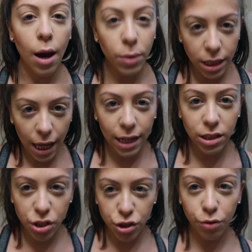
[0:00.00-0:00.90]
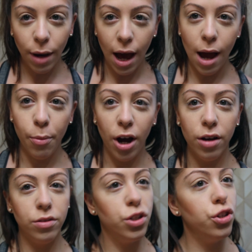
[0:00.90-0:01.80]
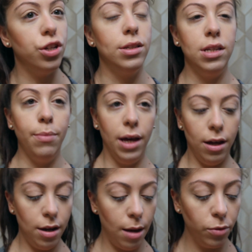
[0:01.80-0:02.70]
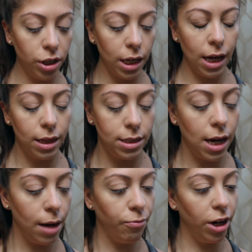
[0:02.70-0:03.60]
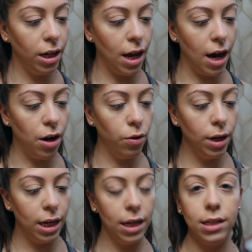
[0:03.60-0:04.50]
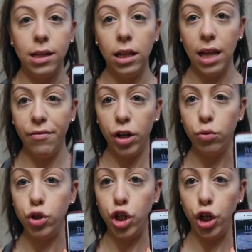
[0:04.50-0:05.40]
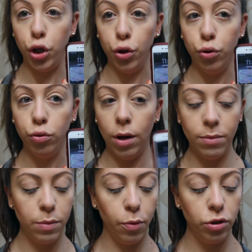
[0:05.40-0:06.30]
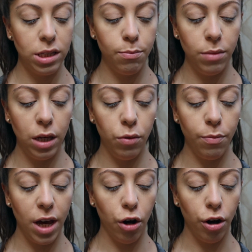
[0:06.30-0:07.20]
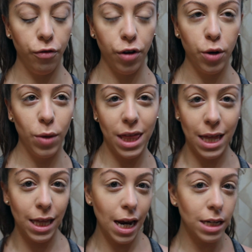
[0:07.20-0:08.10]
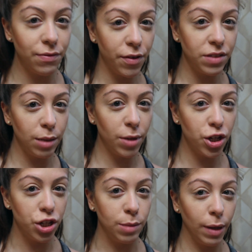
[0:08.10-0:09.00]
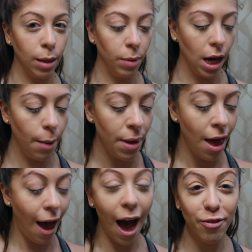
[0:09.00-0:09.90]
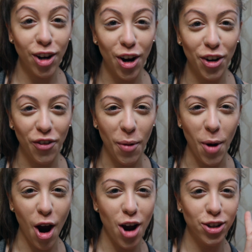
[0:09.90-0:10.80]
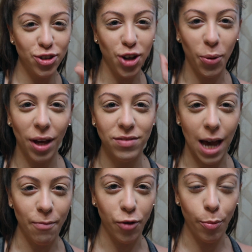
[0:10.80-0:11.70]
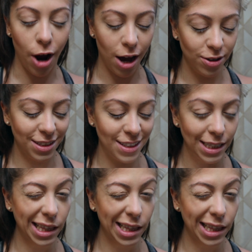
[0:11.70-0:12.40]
I would like to do my eyebrows just a bit. I'm looking at the time right now. It is 11:02. I'm supposed to meet with my girlfriend within the next 15 minutes. She's picking me up. Haven't heard from her, so we have time for brows.